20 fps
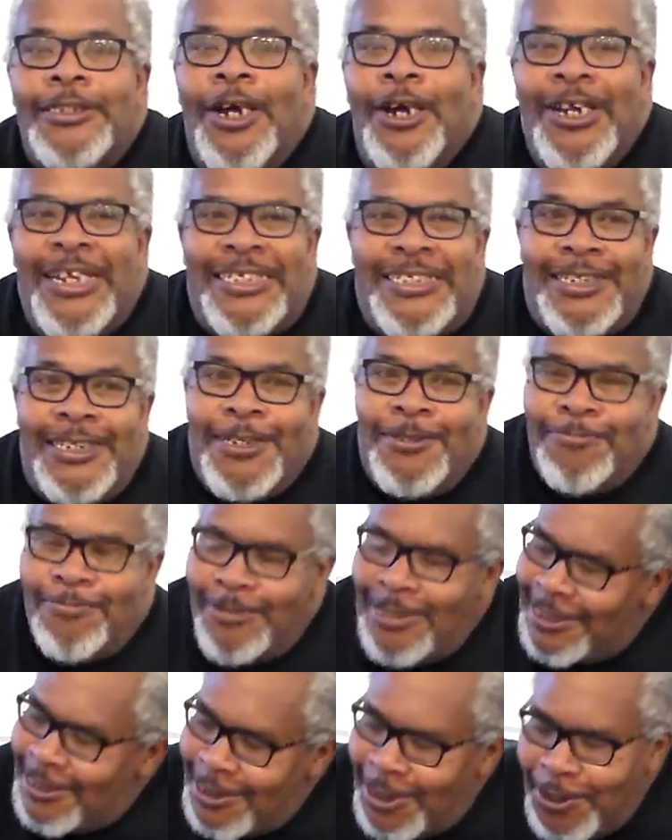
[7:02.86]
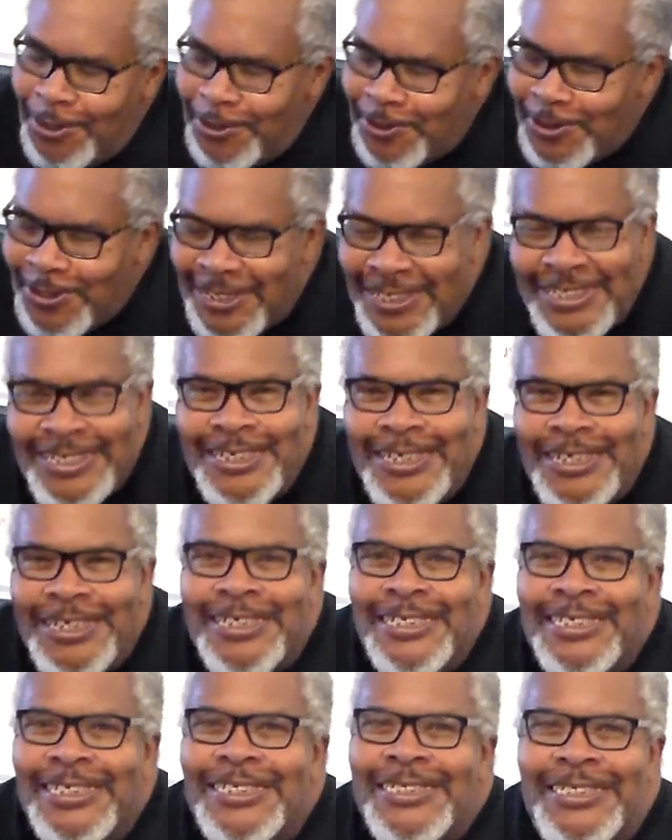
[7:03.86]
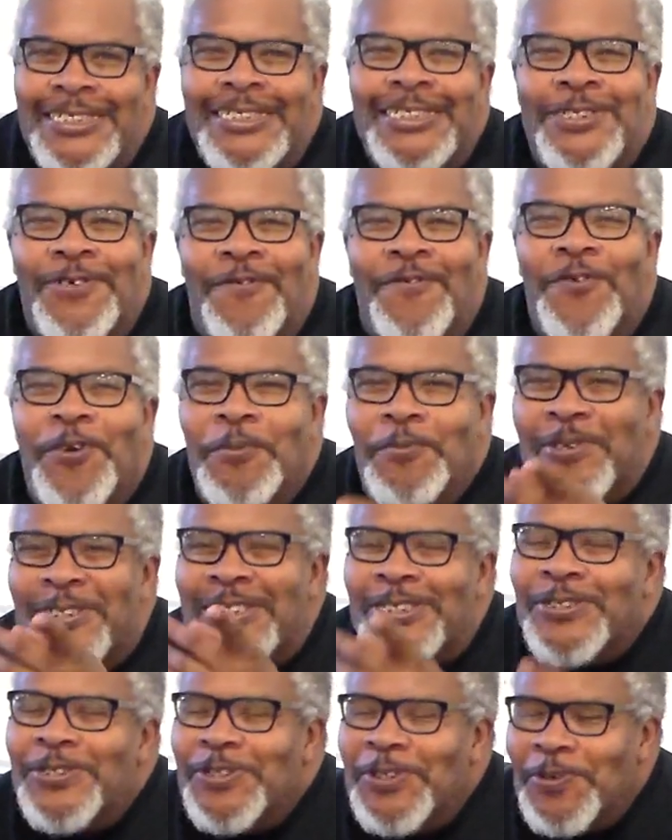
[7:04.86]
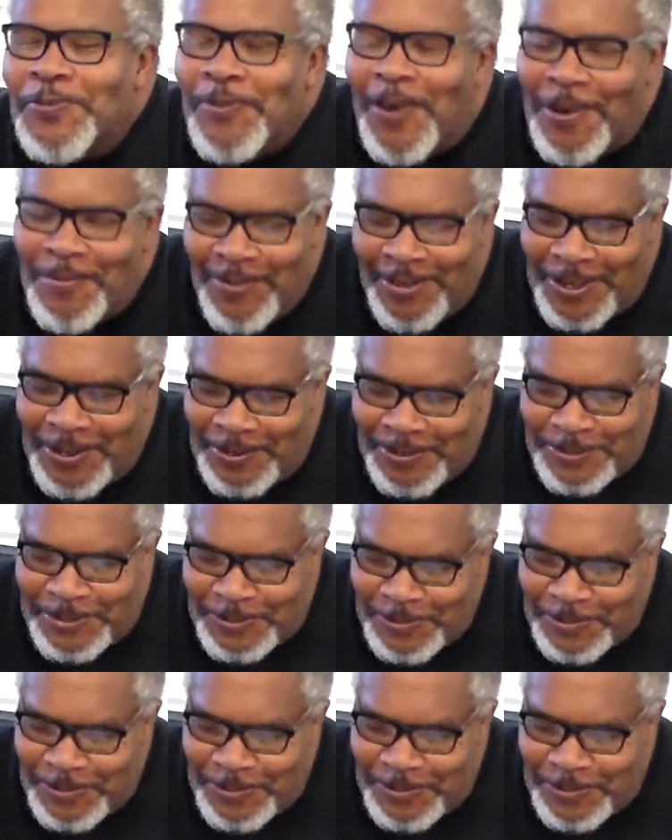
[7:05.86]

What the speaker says: Tardy slip, let's go. Here's a former student of mine,